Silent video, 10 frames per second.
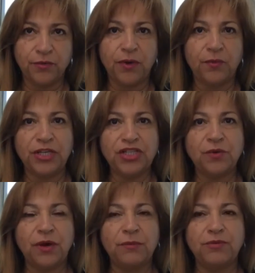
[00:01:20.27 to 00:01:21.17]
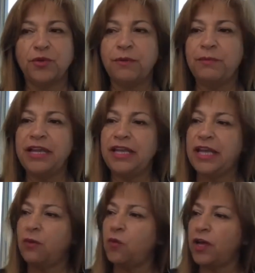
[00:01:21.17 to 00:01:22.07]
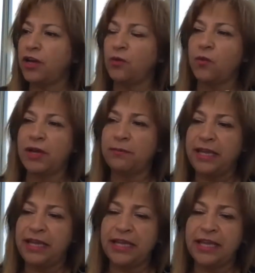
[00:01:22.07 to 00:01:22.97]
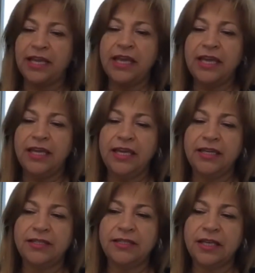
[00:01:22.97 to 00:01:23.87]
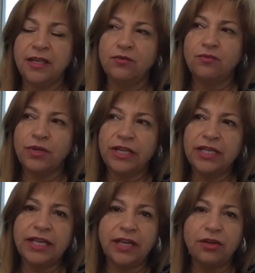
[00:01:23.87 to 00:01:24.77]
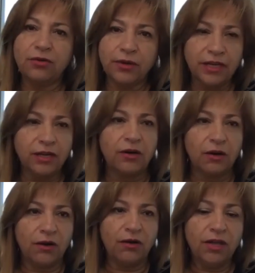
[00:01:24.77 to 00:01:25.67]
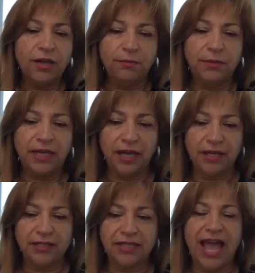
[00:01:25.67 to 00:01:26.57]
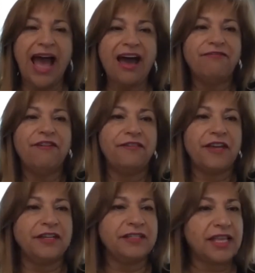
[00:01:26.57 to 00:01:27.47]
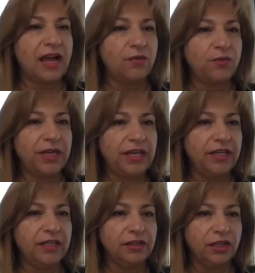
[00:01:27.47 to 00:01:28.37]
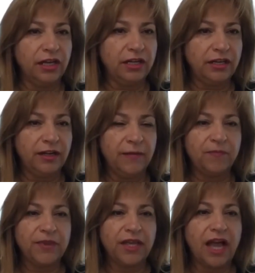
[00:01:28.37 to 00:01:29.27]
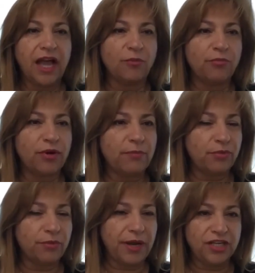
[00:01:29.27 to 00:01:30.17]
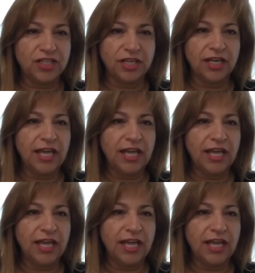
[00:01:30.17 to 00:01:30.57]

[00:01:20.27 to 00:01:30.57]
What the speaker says: When we show up to a meeting, a one-on-one meeting, is really critical, because half of it is how we look, our preparation,